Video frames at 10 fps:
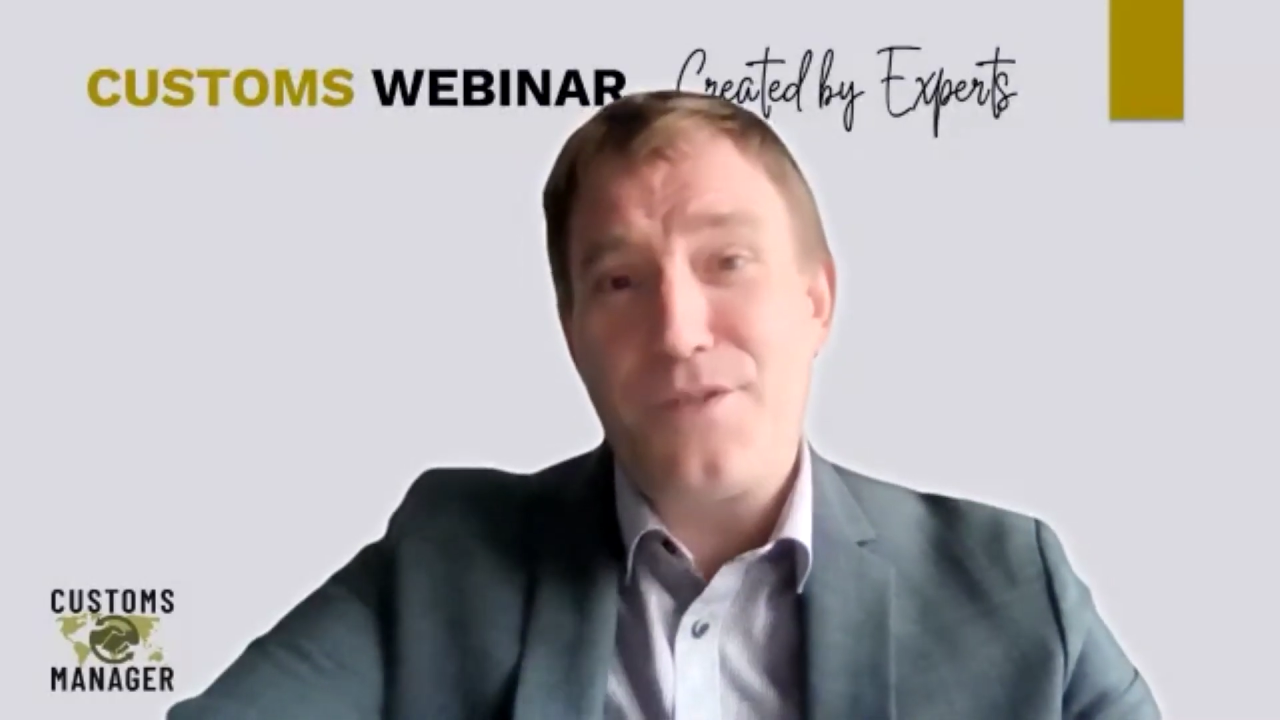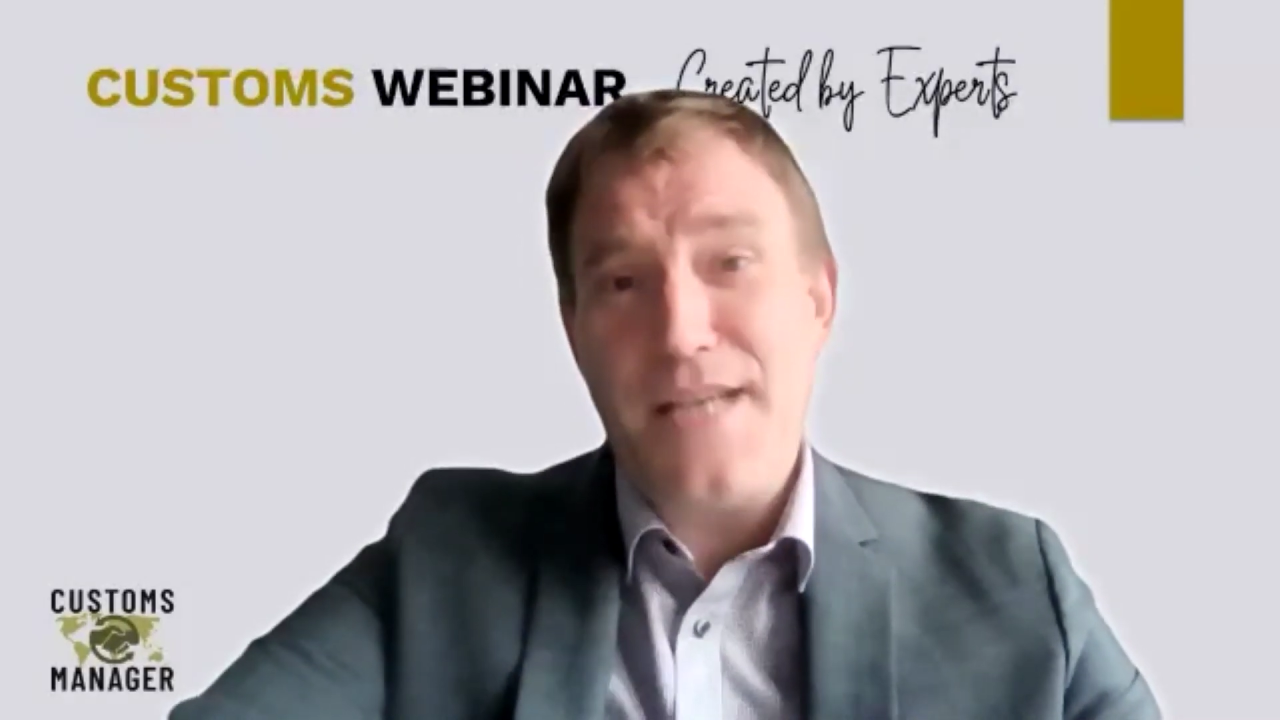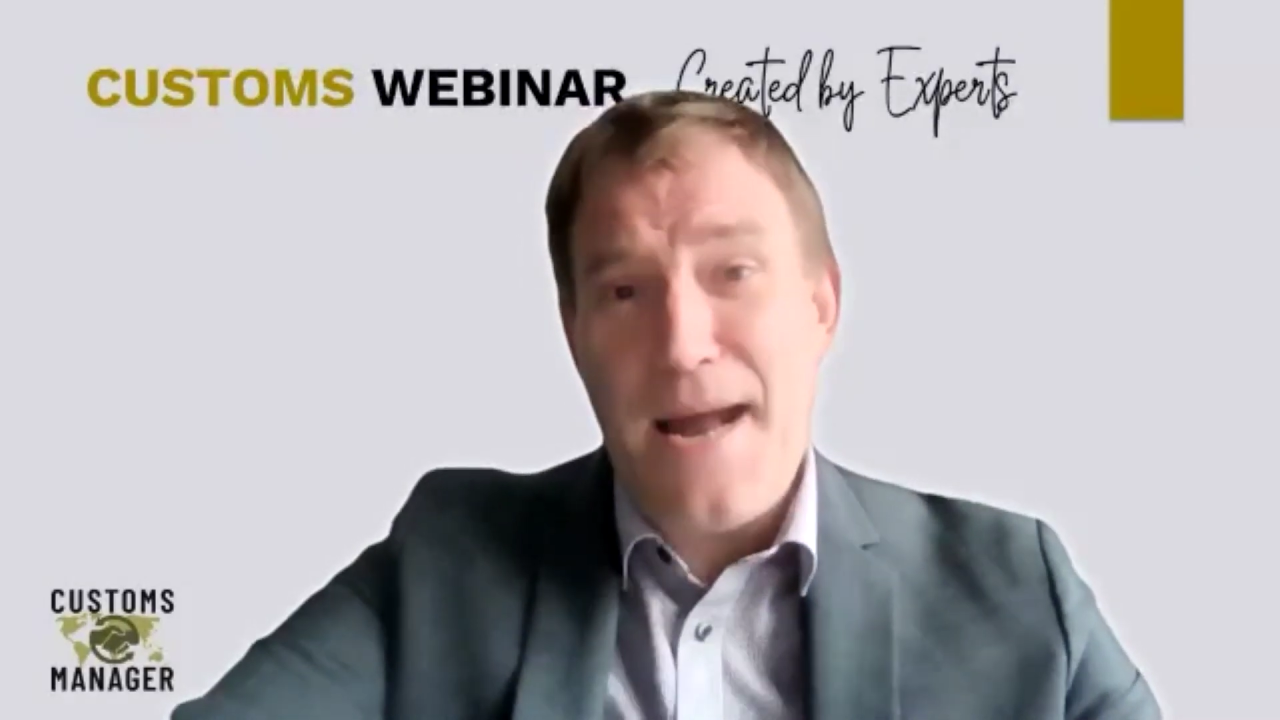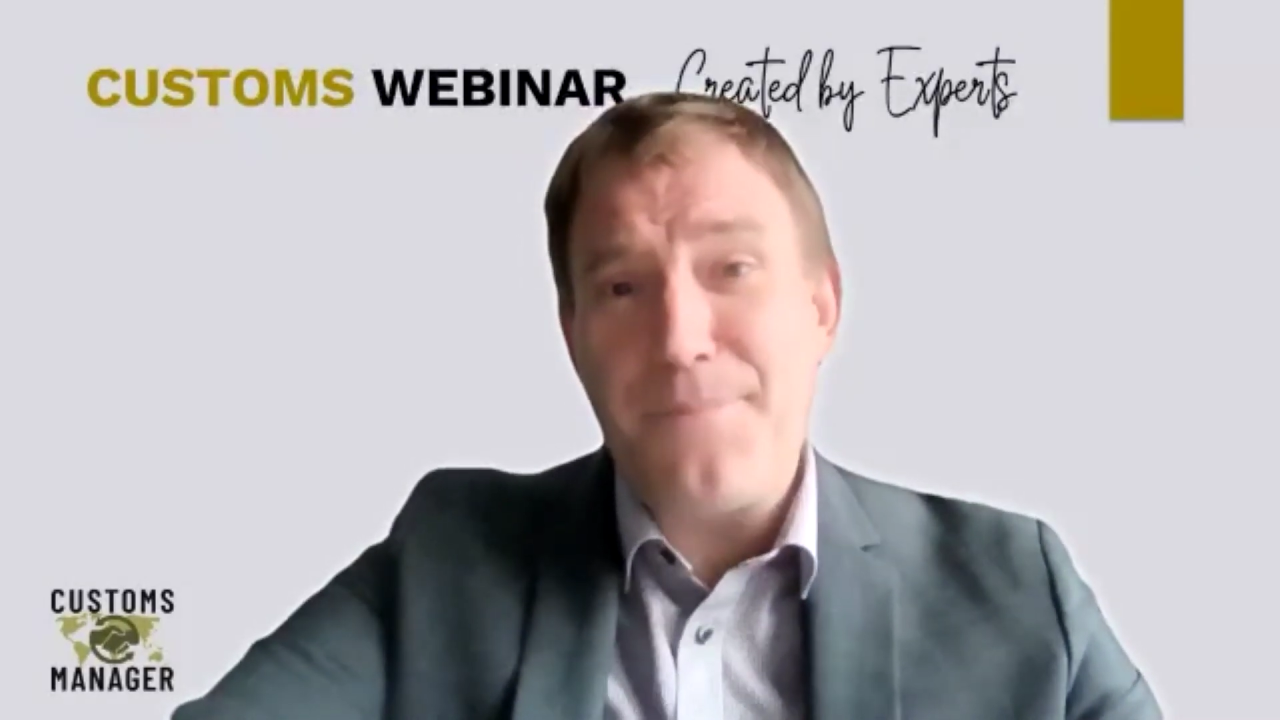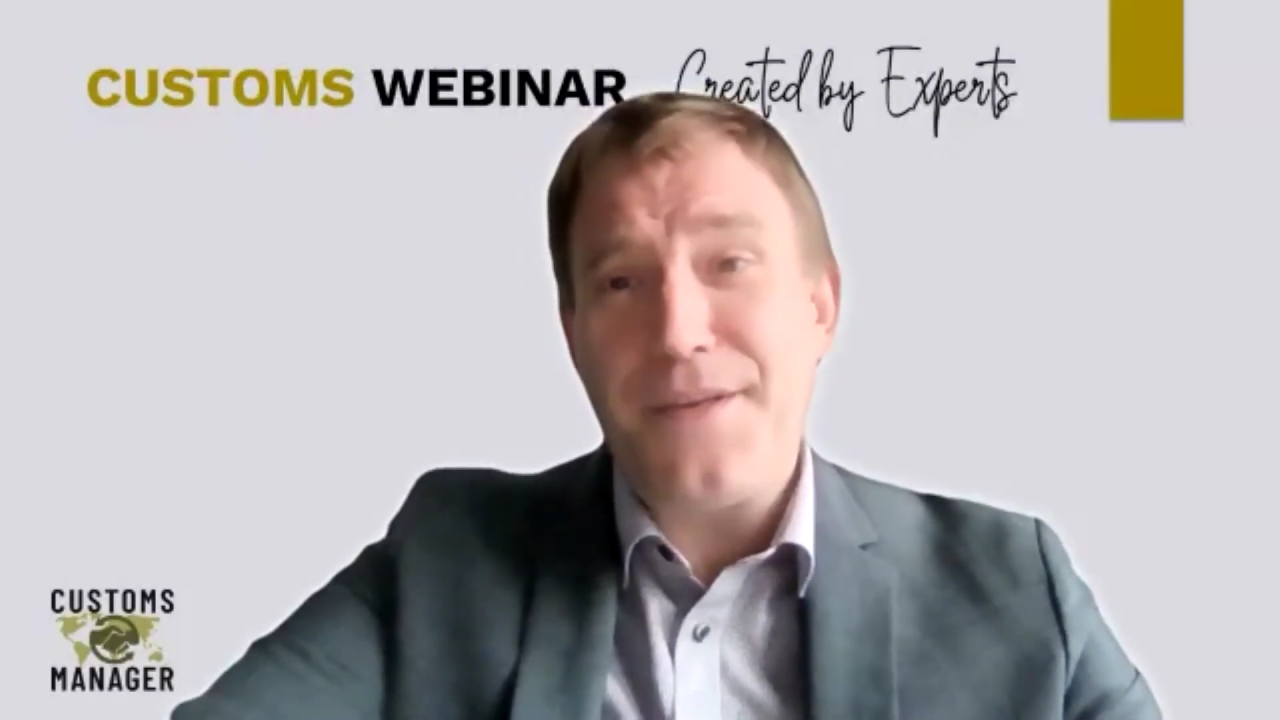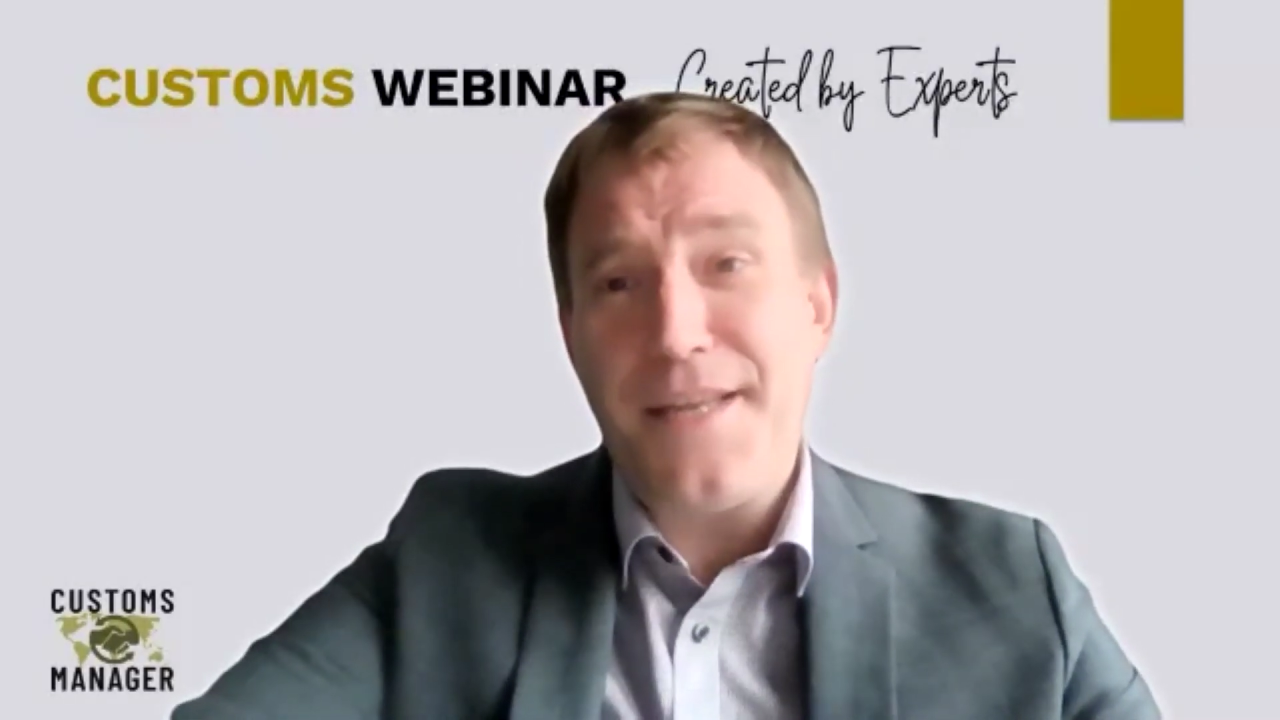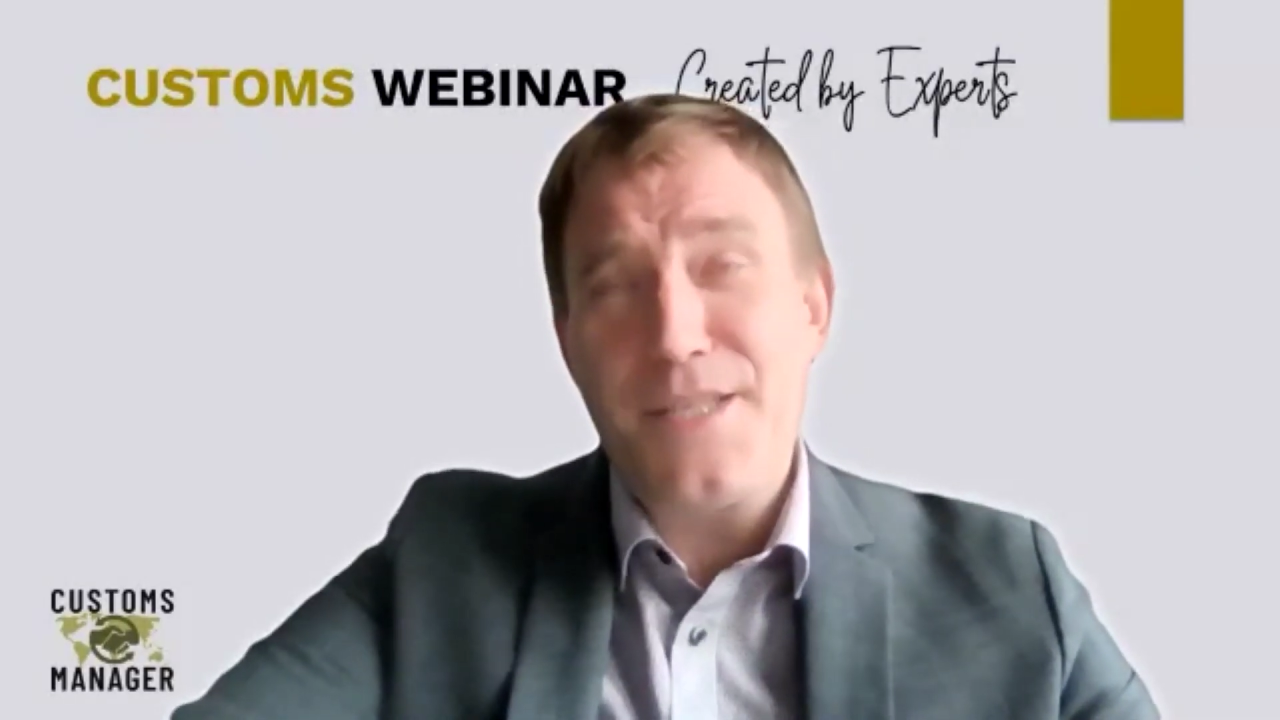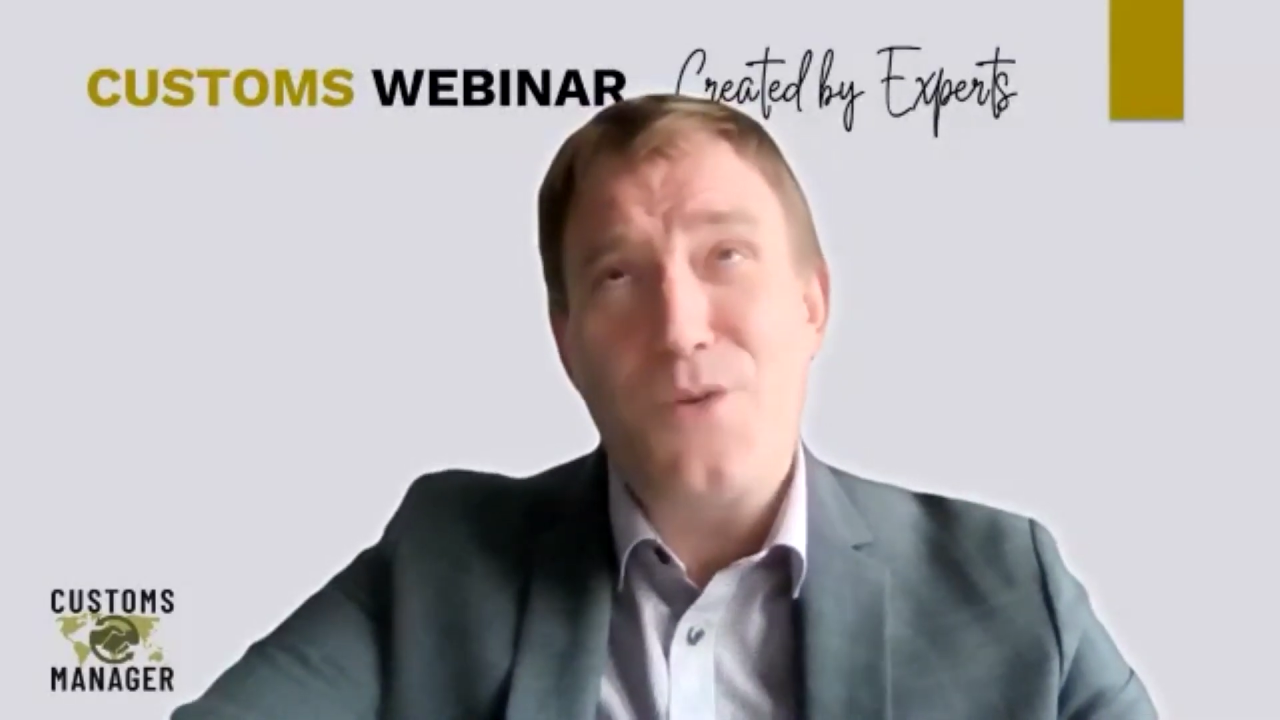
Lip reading: was happening.